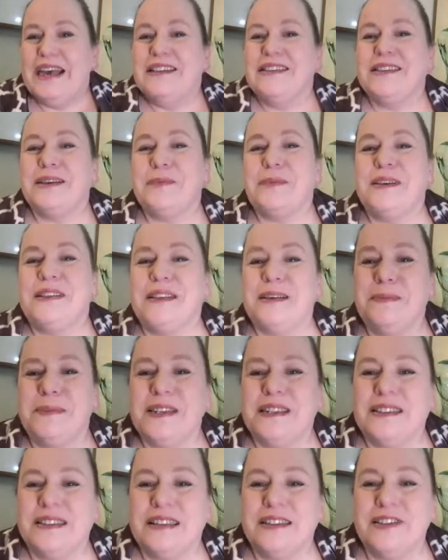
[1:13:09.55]
So Busy
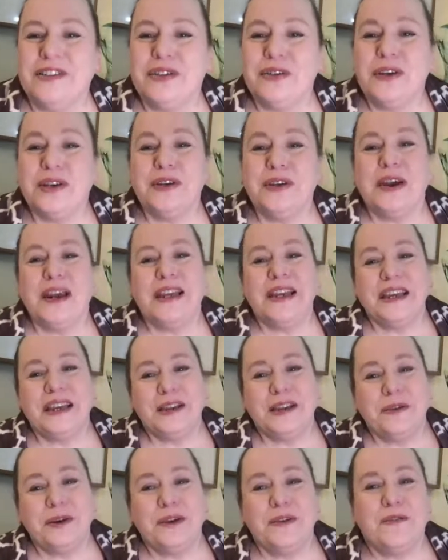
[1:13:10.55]
Bee says, doing great,
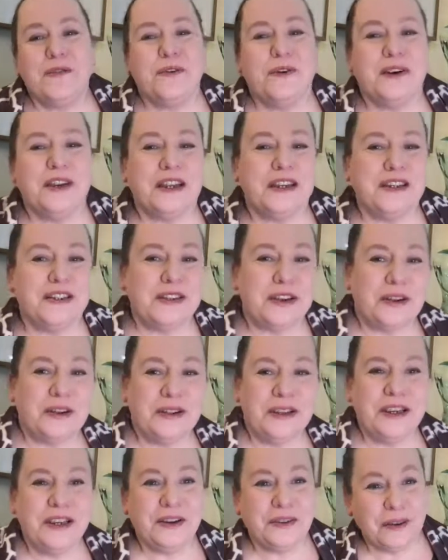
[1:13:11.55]
getting ready for work, and
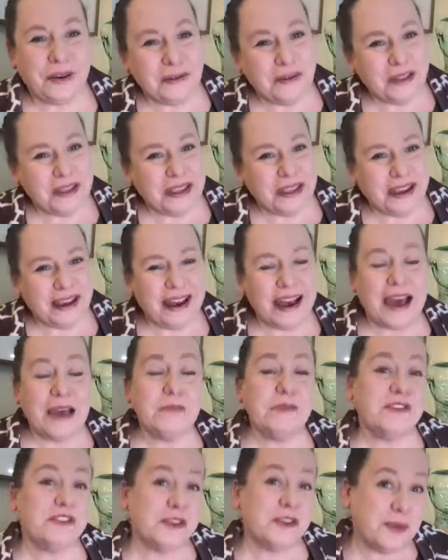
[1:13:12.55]
totally agree with you.
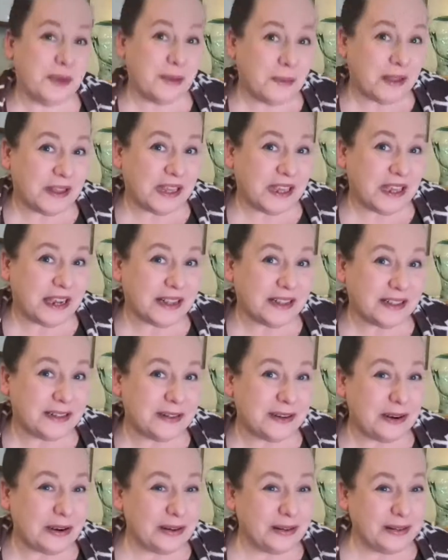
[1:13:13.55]
I'm assuming about the cats
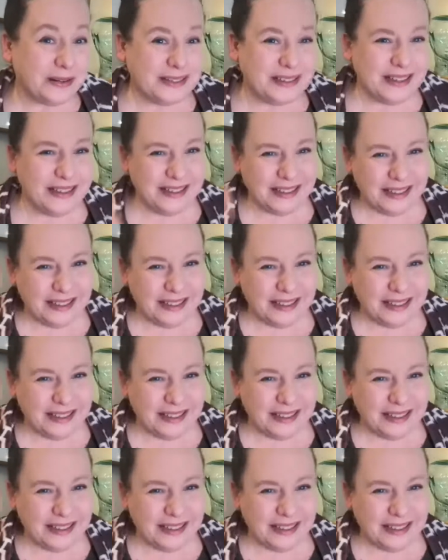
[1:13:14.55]
and dogs.